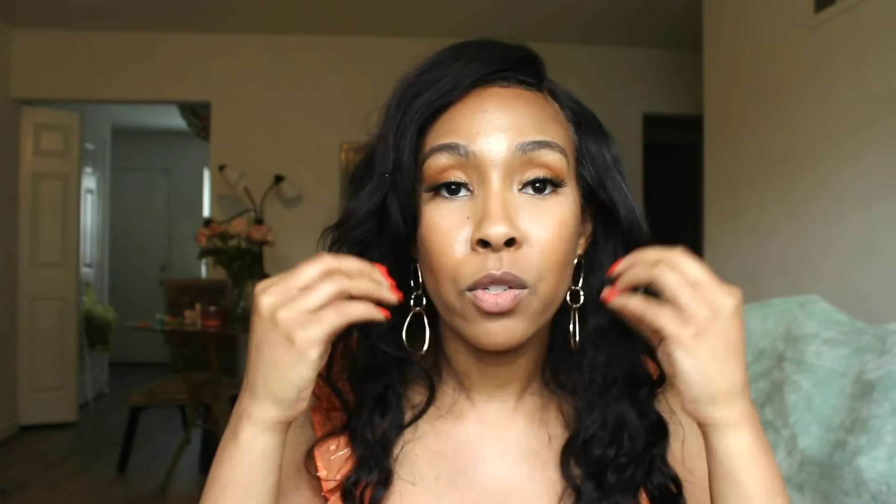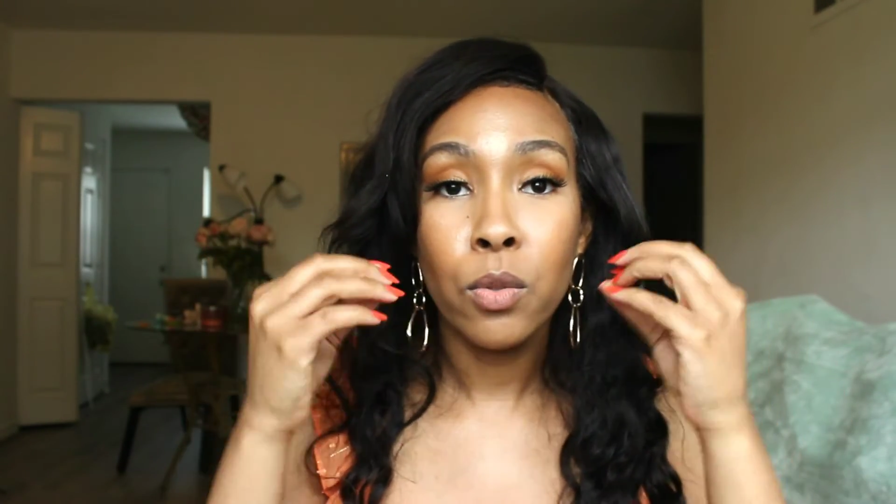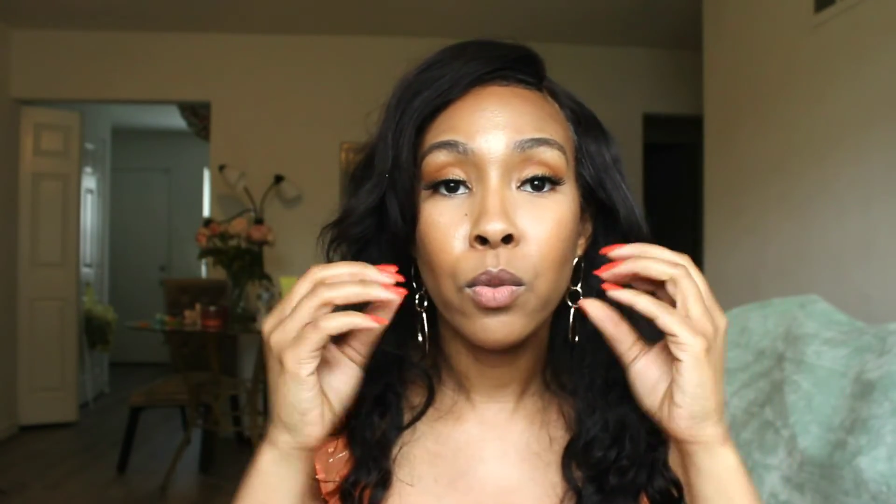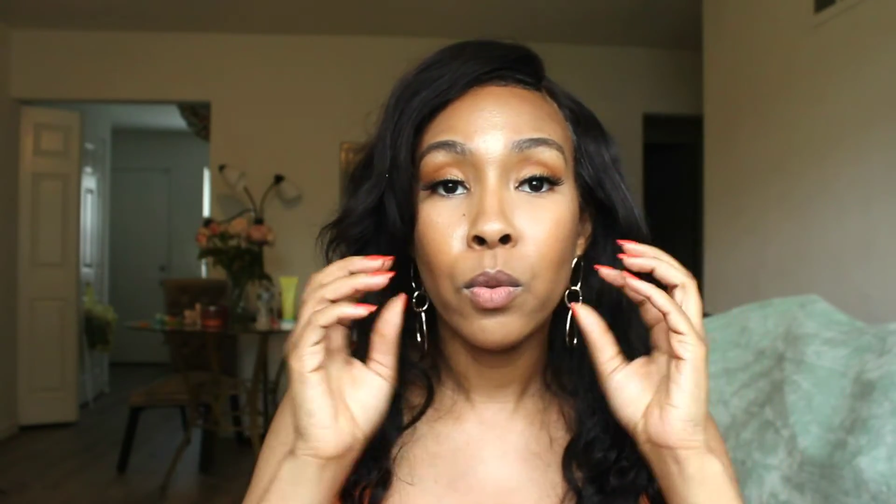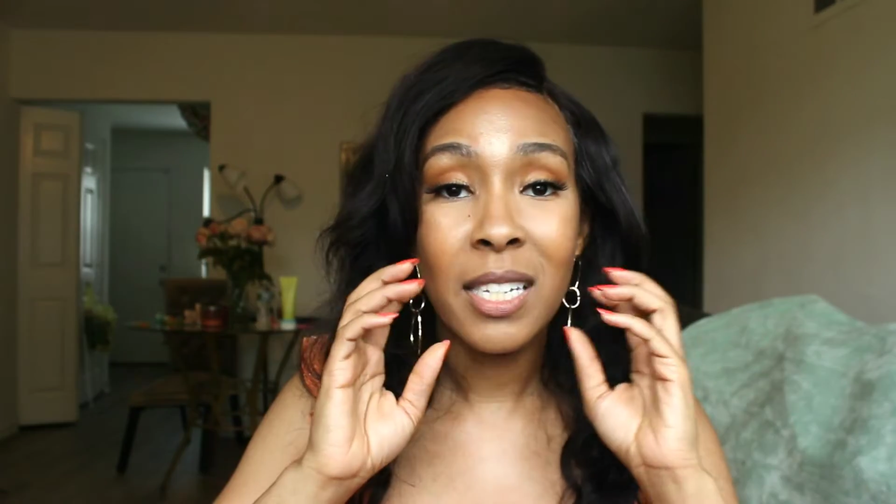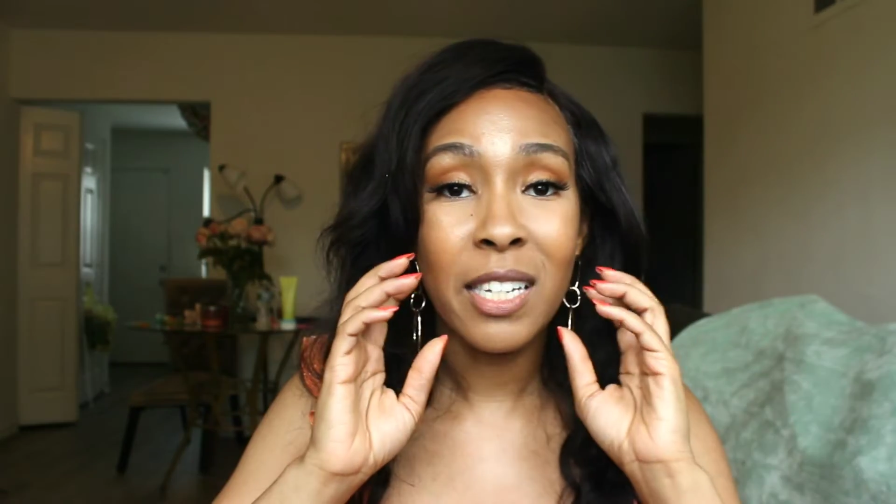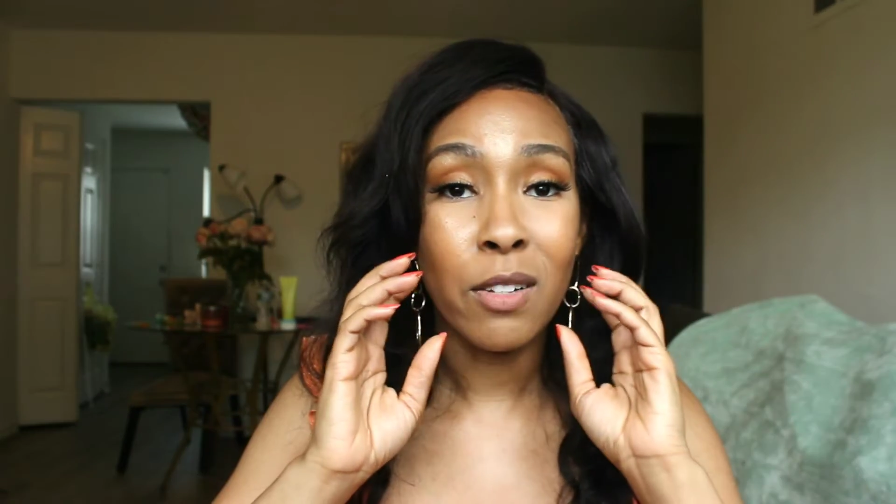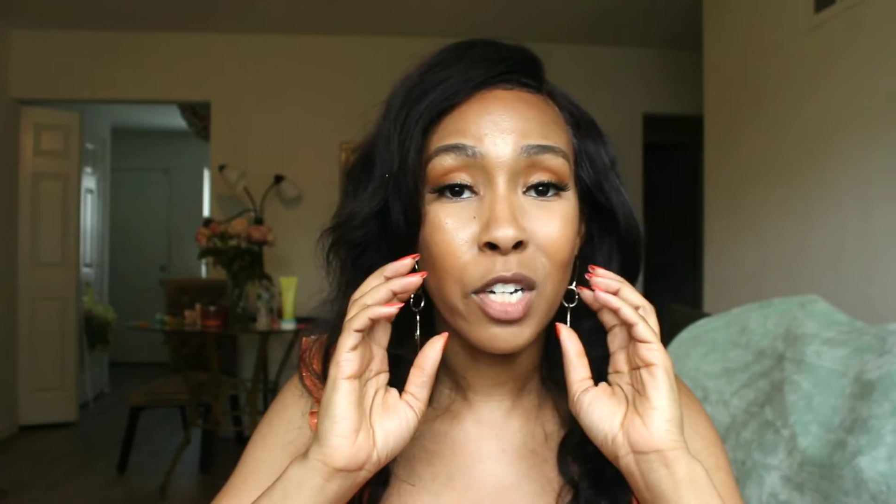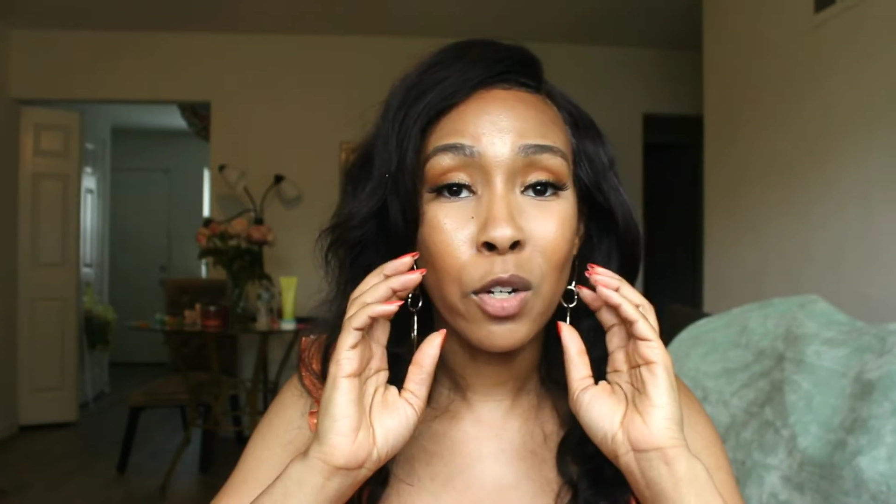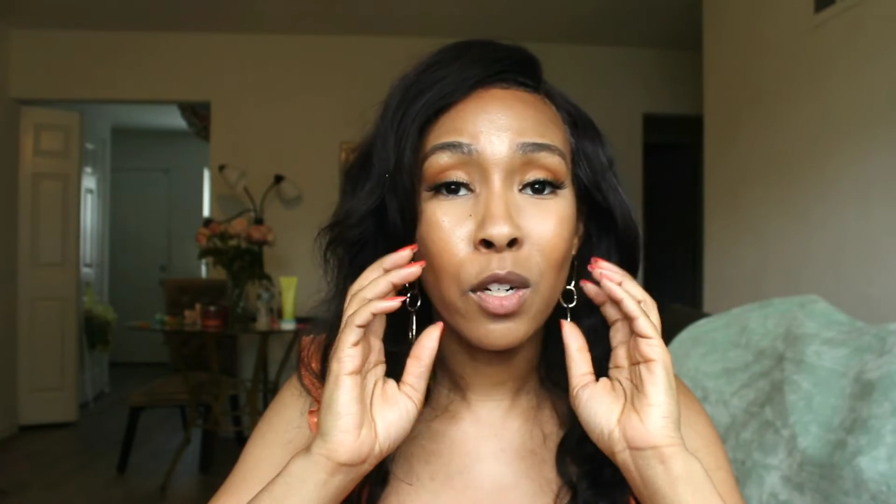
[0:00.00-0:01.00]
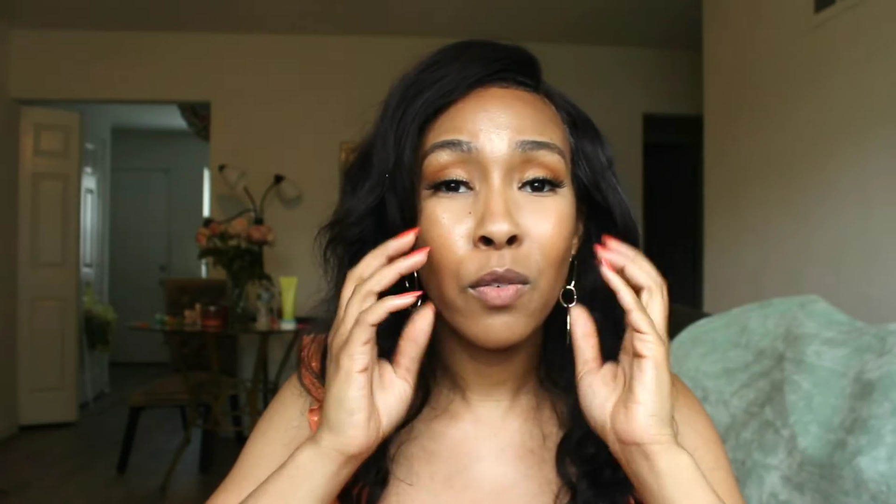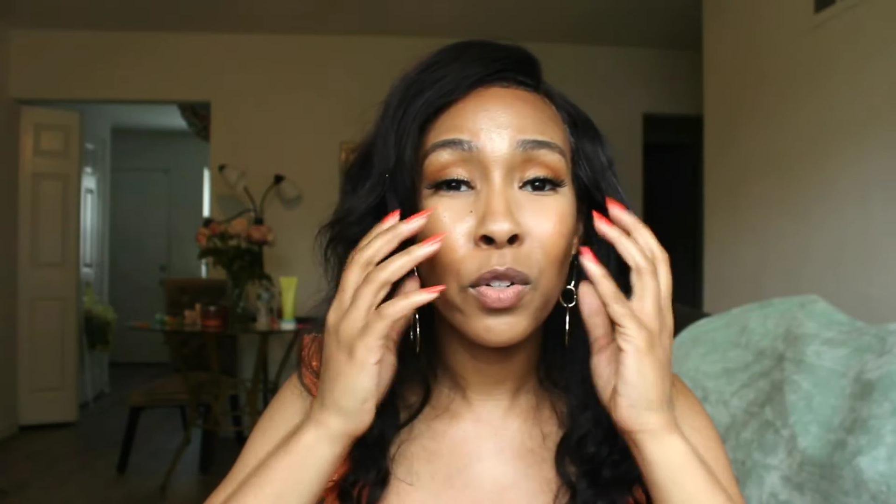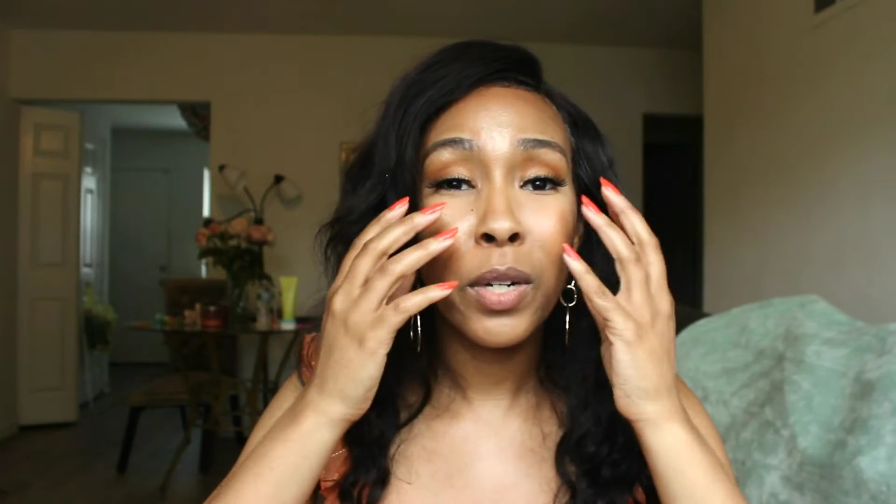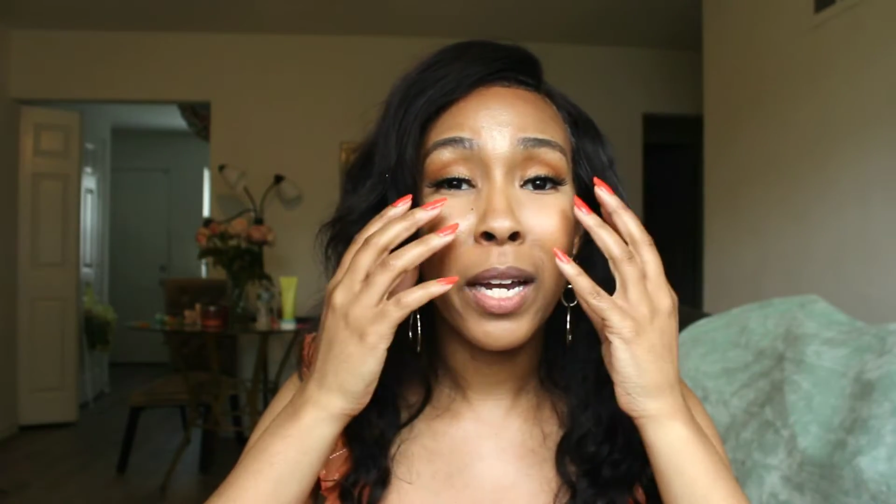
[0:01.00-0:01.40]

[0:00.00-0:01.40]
to the cell turnover